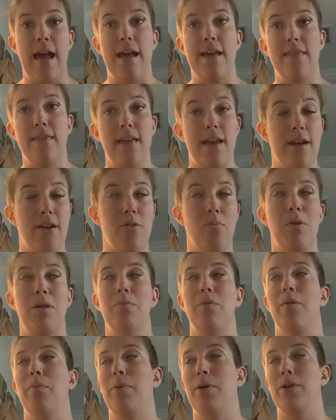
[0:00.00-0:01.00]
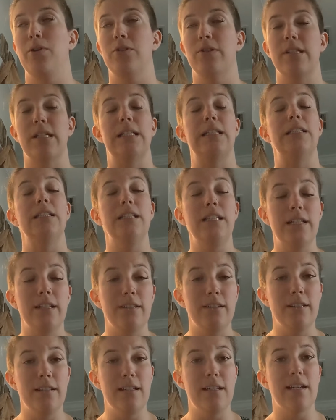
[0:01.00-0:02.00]
and there people post
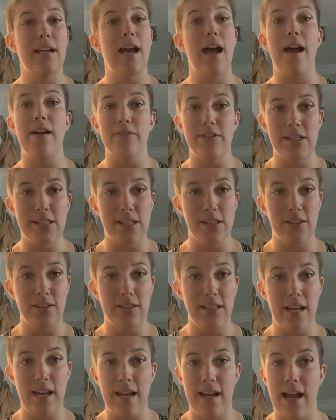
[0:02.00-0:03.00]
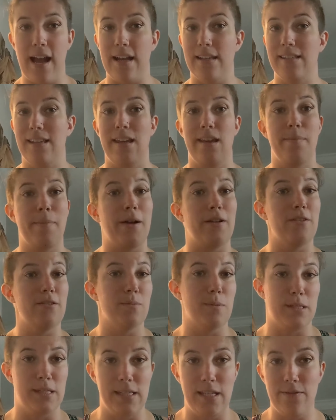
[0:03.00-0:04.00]
literally every single day asking about
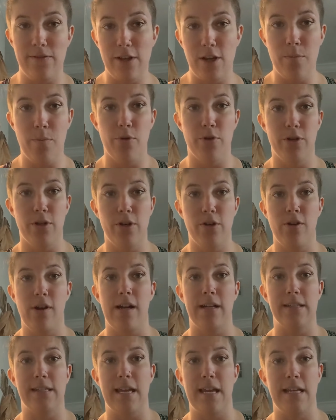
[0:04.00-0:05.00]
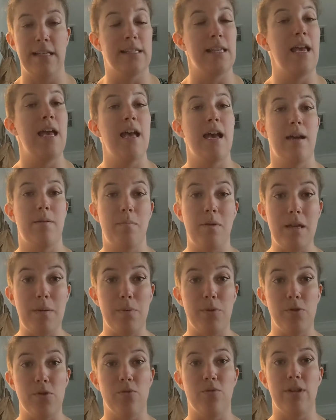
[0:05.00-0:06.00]
specific border crossings and
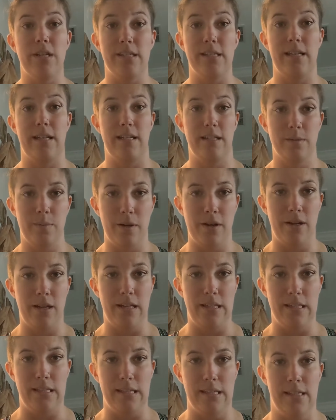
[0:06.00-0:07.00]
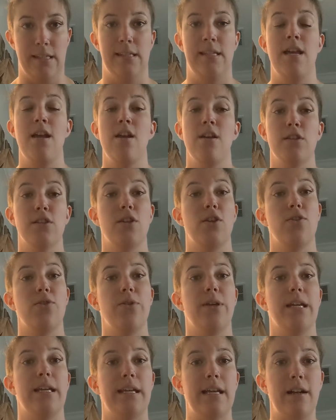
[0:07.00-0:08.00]
people's recent experiences, so
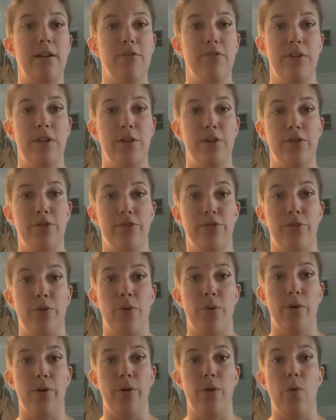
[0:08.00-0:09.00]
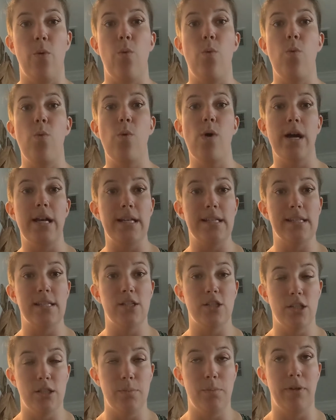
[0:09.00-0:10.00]
you can get a feel for what is
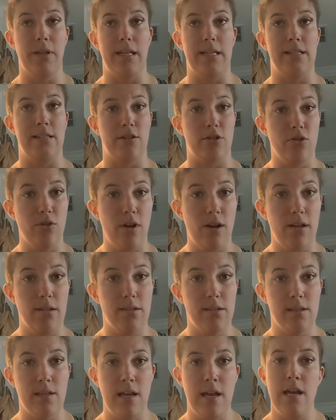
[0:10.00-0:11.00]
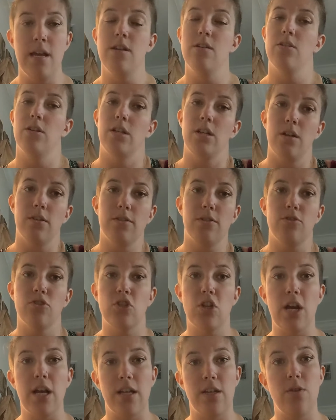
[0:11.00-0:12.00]
a good place to cross. You can also
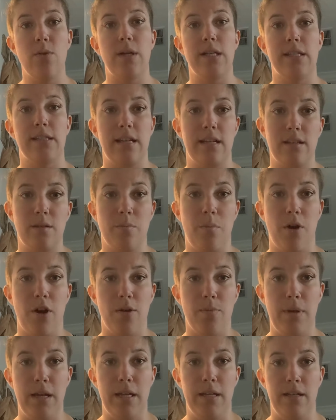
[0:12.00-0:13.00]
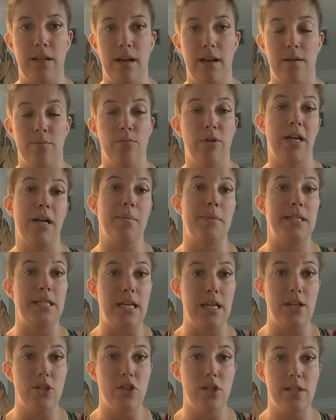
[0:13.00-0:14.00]
check US State Department
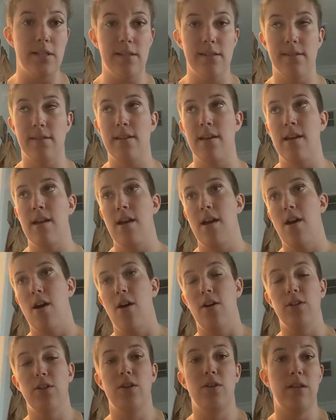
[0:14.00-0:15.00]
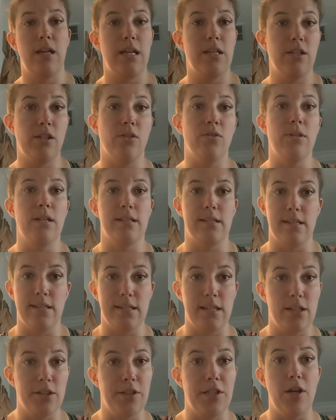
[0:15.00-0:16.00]
recommendations, although they don't
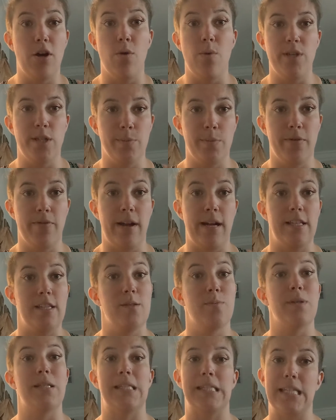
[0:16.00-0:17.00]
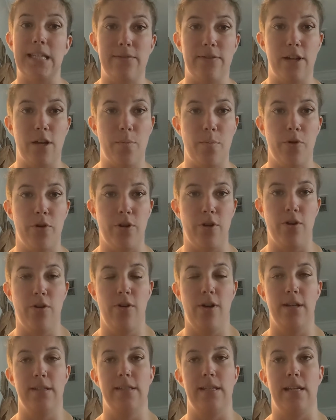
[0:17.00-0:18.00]
necessarily always provide specific border
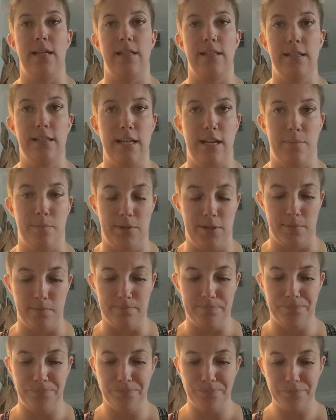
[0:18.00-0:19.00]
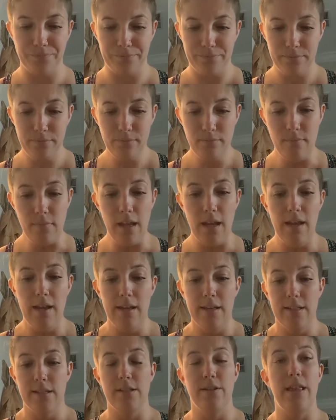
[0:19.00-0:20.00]
crossing tips.
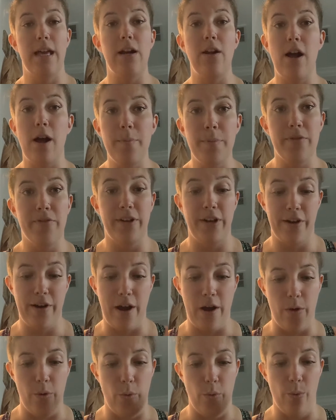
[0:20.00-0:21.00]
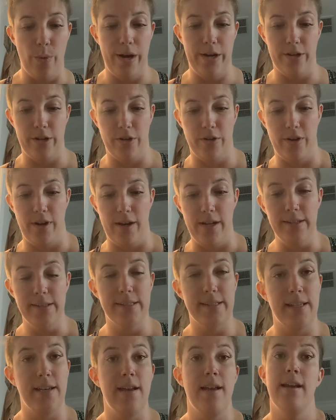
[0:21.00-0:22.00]
So that'll help you figure out where to
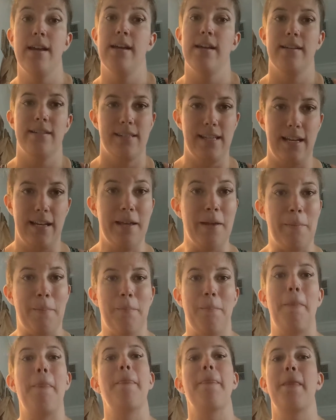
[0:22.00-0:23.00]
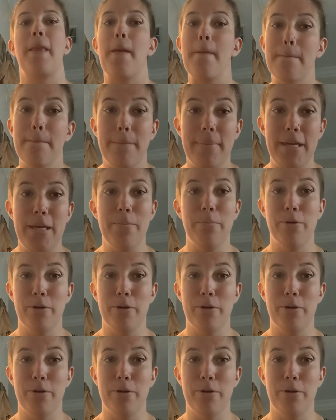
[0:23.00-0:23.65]
cross. Second, be